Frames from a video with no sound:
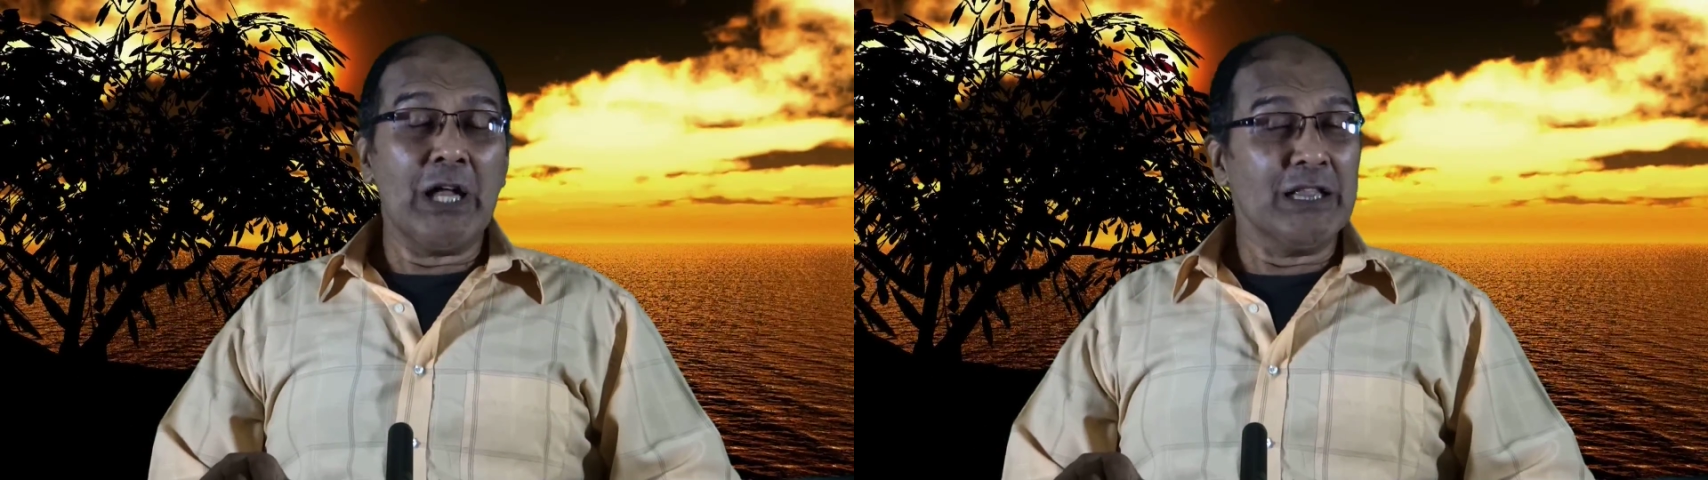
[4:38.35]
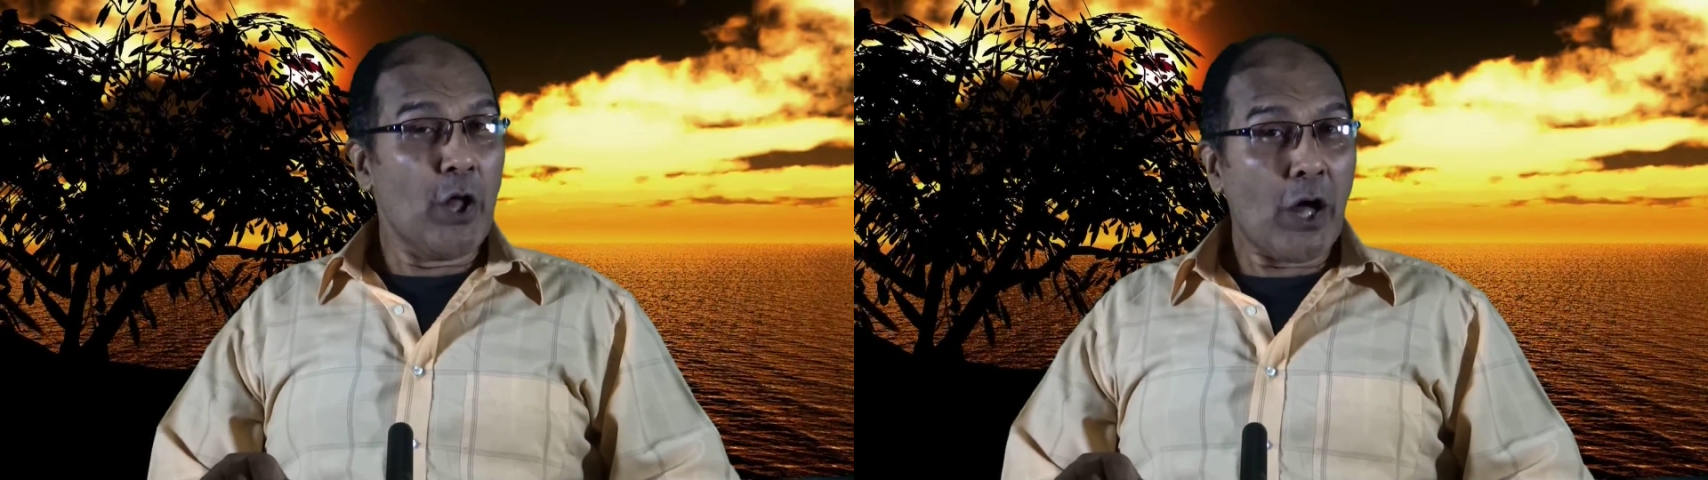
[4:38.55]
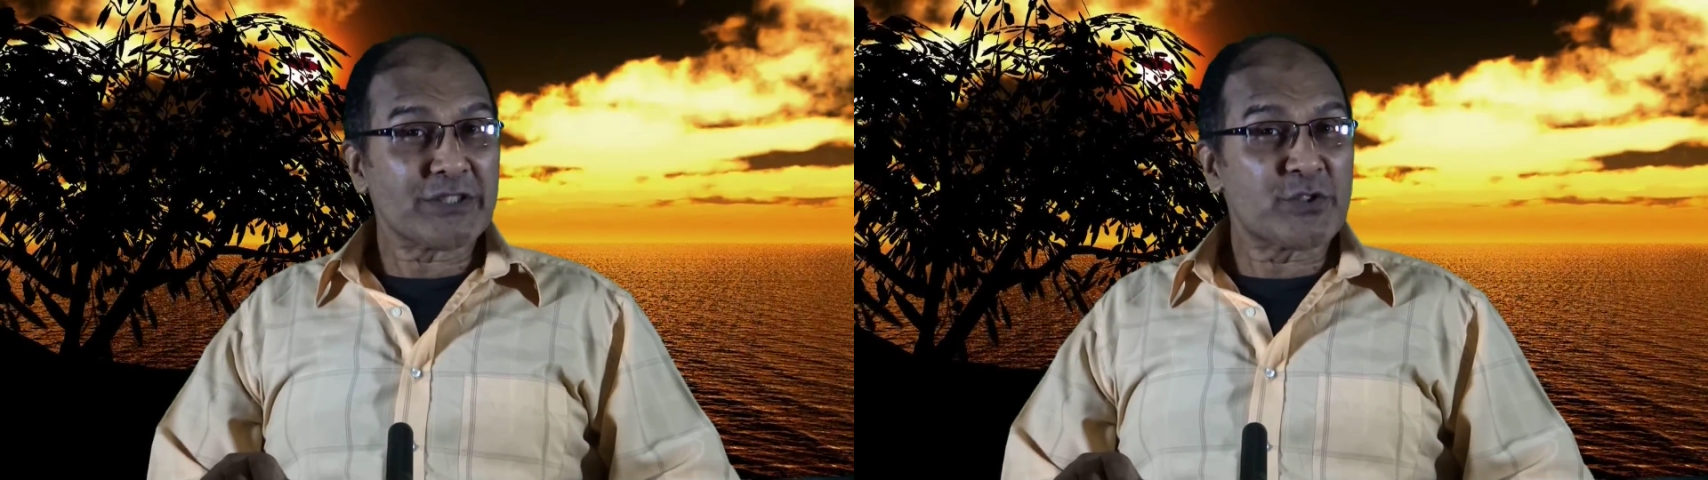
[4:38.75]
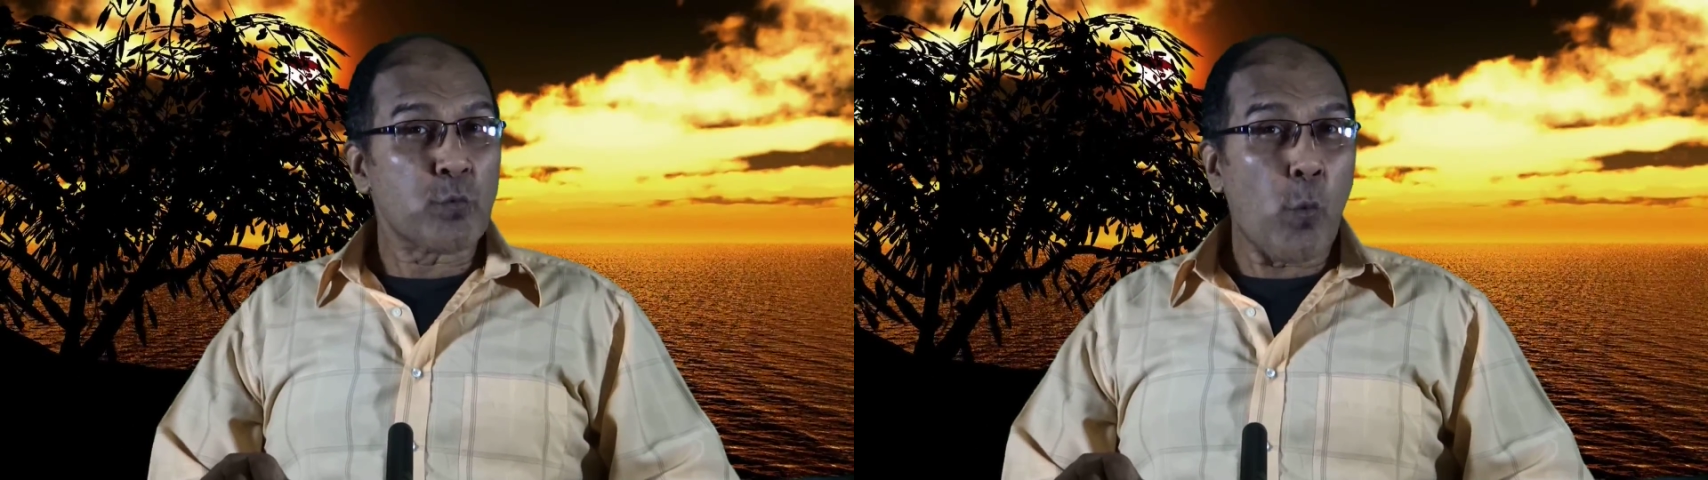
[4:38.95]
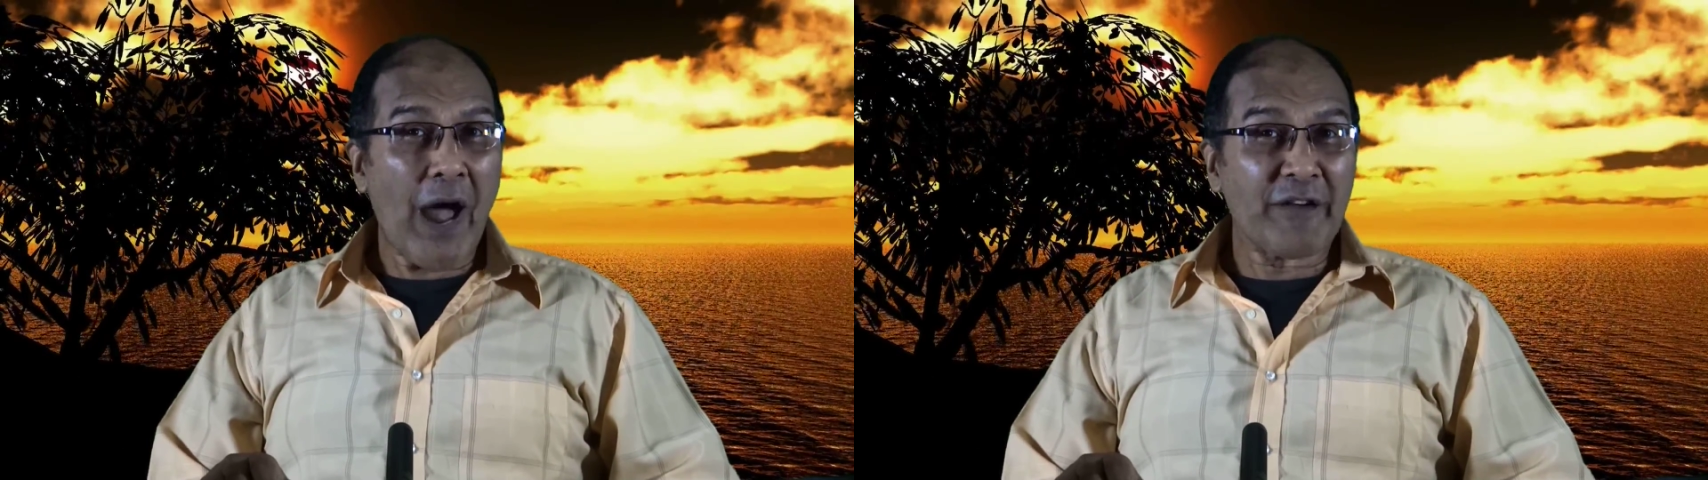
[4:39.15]
Lot's
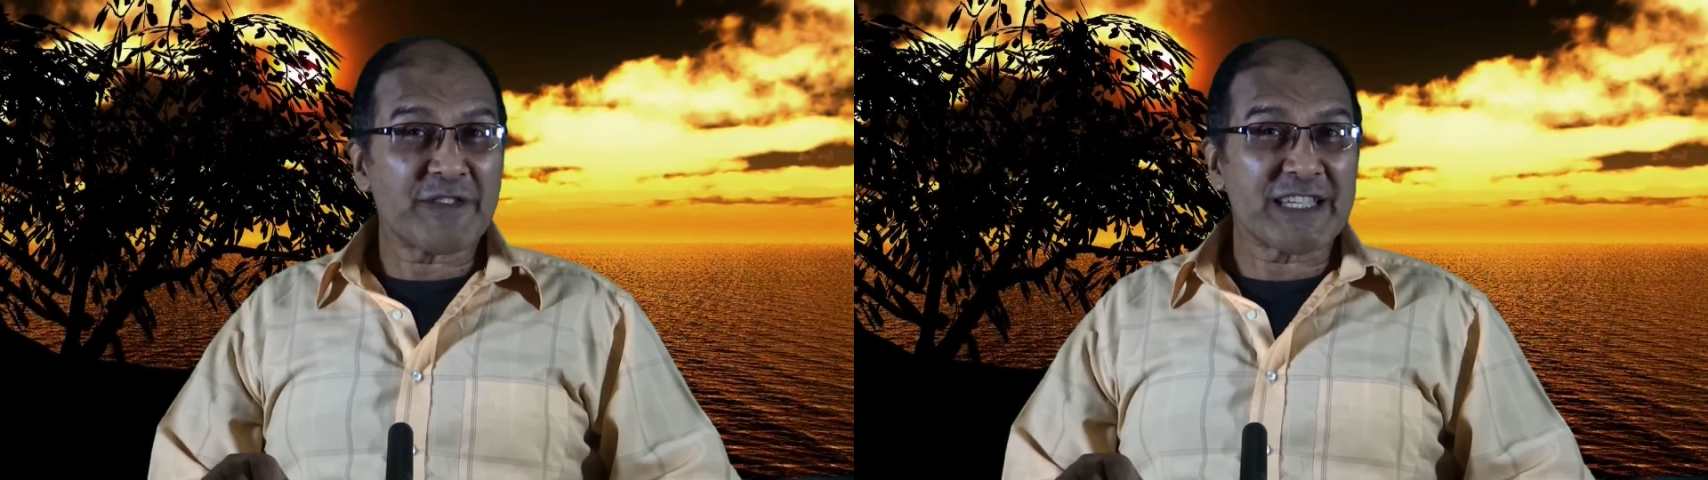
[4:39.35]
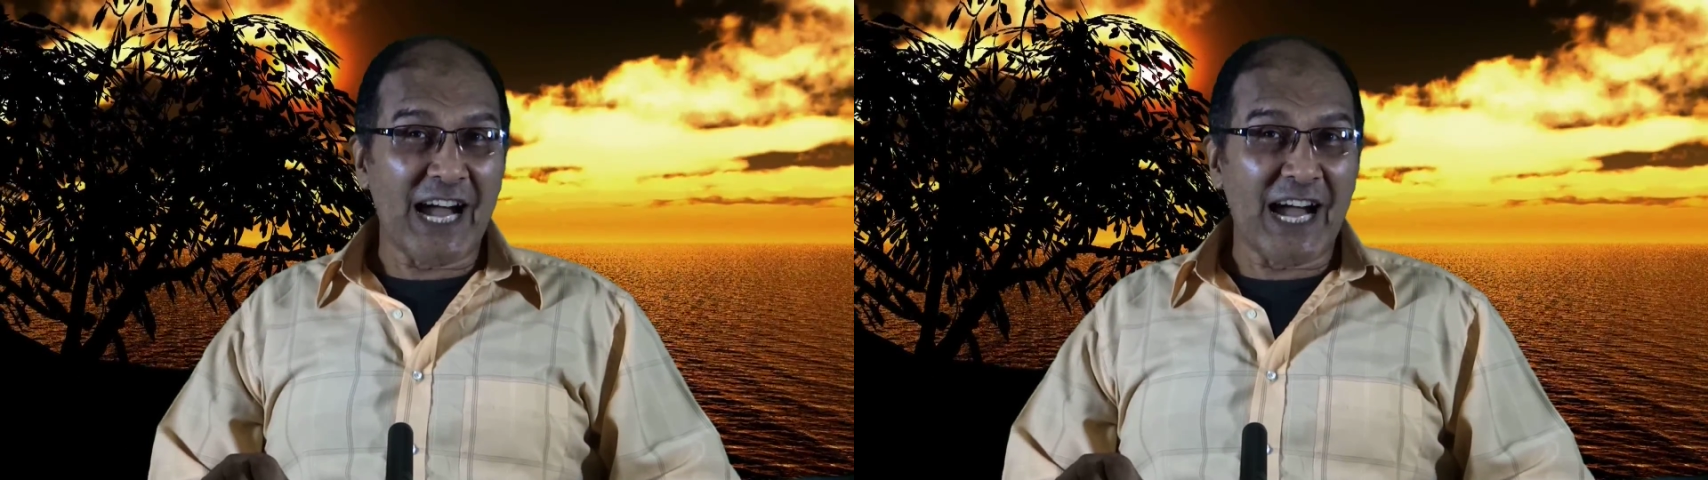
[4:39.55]
wife's